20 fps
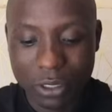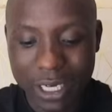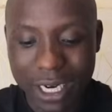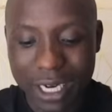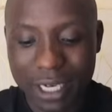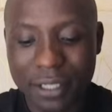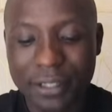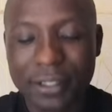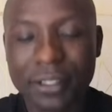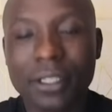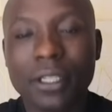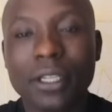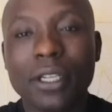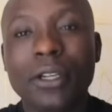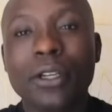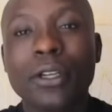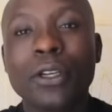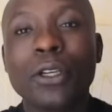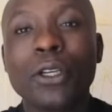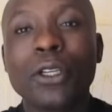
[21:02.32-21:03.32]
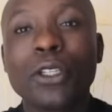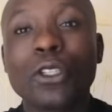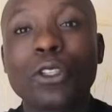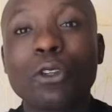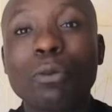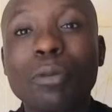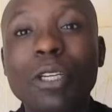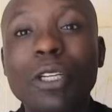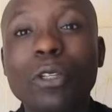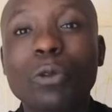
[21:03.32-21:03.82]
hotels
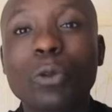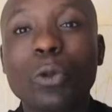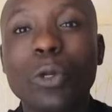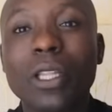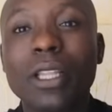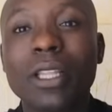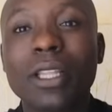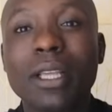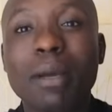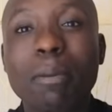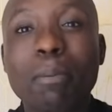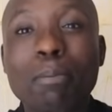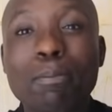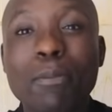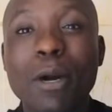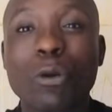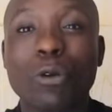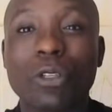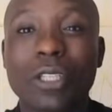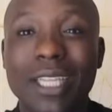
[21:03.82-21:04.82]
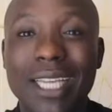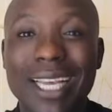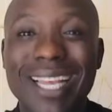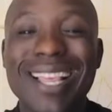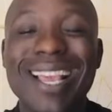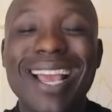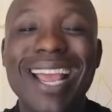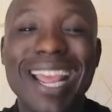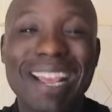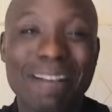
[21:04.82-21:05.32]
to meet with Mount
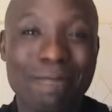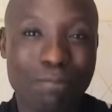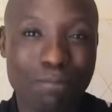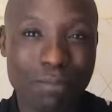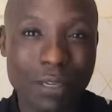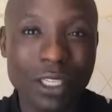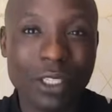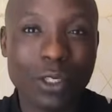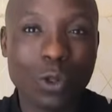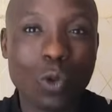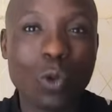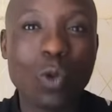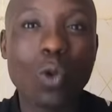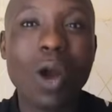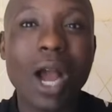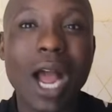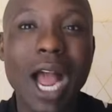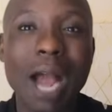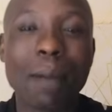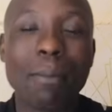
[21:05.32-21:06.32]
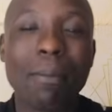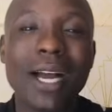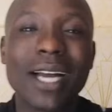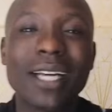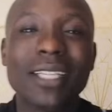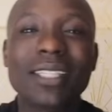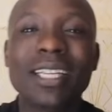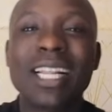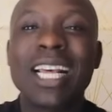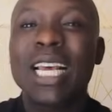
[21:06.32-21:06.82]
Kenya MPs who are
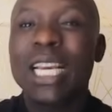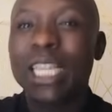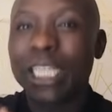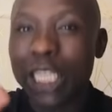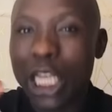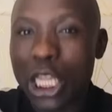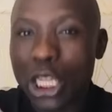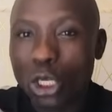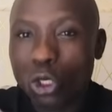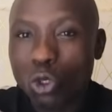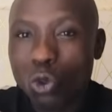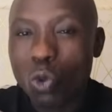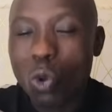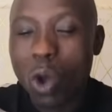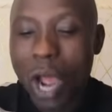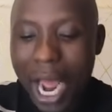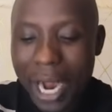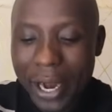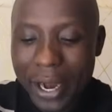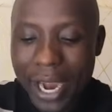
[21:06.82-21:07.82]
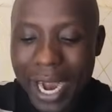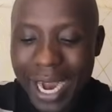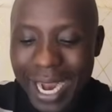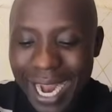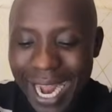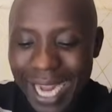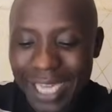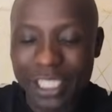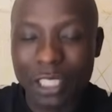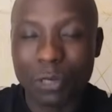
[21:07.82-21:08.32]
amongst the
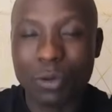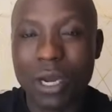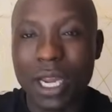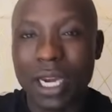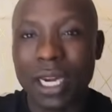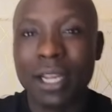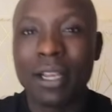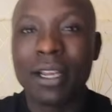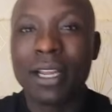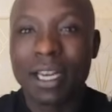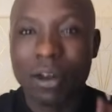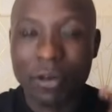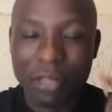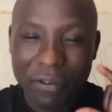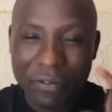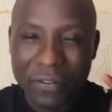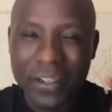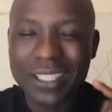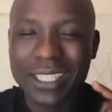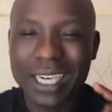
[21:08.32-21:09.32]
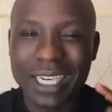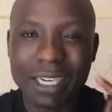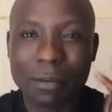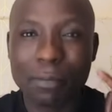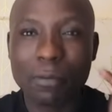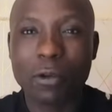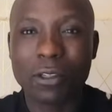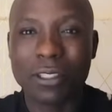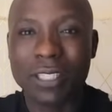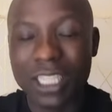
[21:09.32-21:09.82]
291. Now, the first
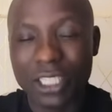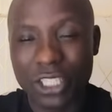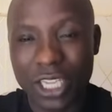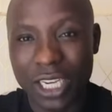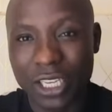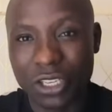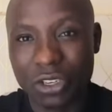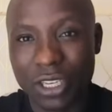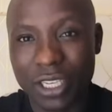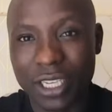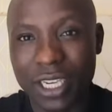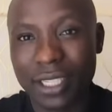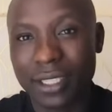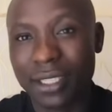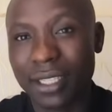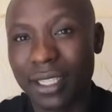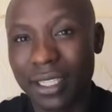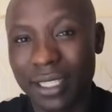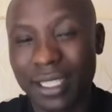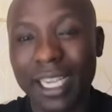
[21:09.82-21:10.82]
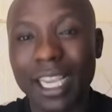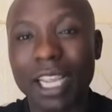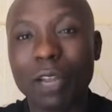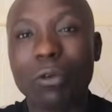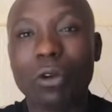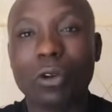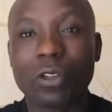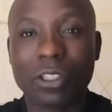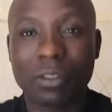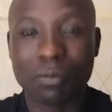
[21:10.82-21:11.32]
attempt was the church leaders. The second
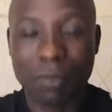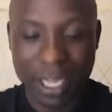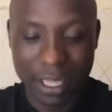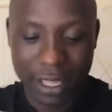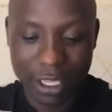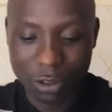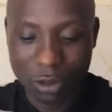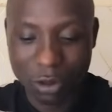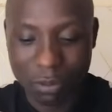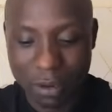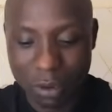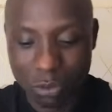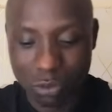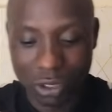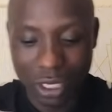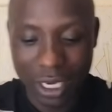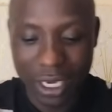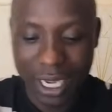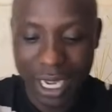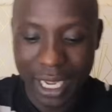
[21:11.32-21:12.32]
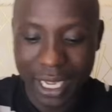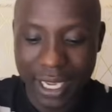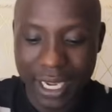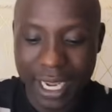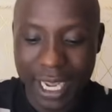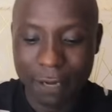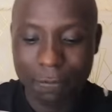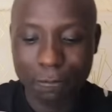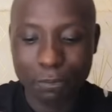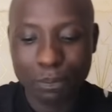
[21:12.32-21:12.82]
one was by this one, by Mutai
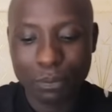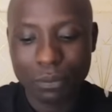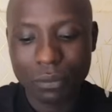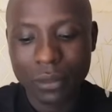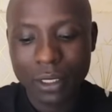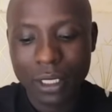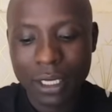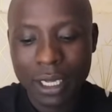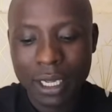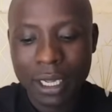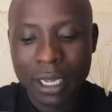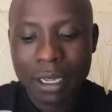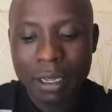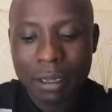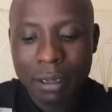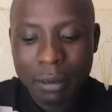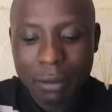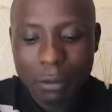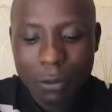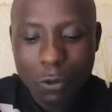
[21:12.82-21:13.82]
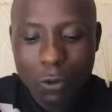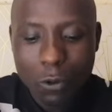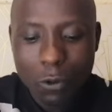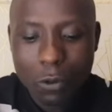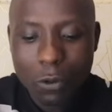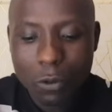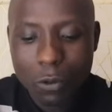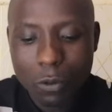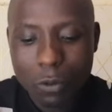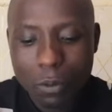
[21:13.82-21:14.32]
Kahiga,
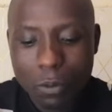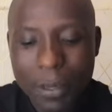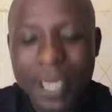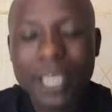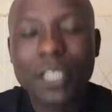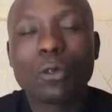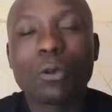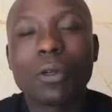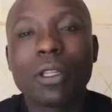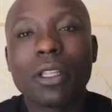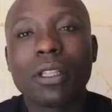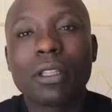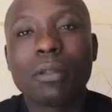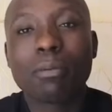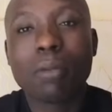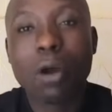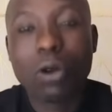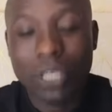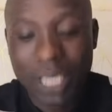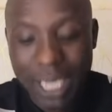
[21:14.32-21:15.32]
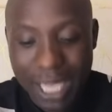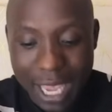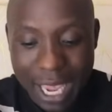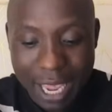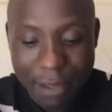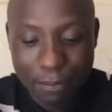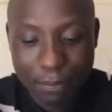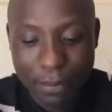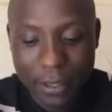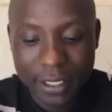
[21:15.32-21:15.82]
who met with Mount Kenya
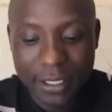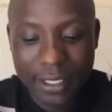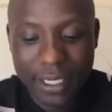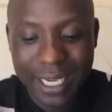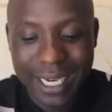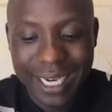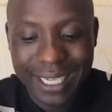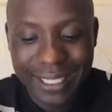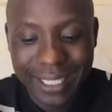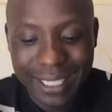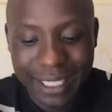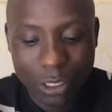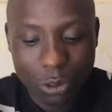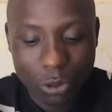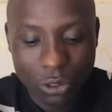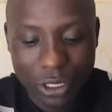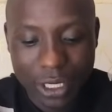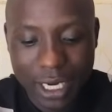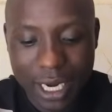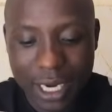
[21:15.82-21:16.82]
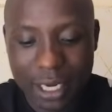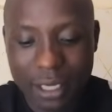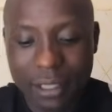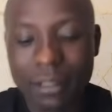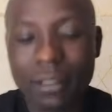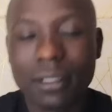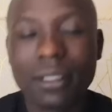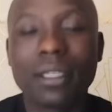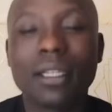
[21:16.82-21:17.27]
MPs in a city hotel,